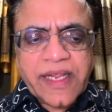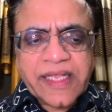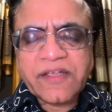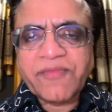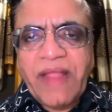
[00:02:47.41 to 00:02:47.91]

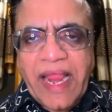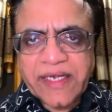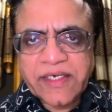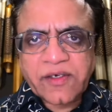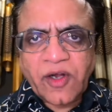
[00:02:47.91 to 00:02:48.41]
and the
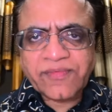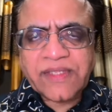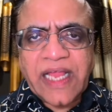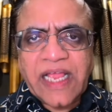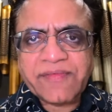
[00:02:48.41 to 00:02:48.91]
fact of
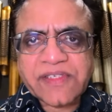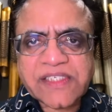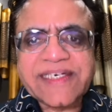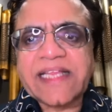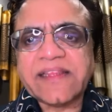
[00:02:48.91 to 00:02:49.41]
the life is
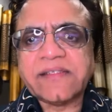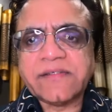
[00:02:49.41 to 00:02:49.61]
a death.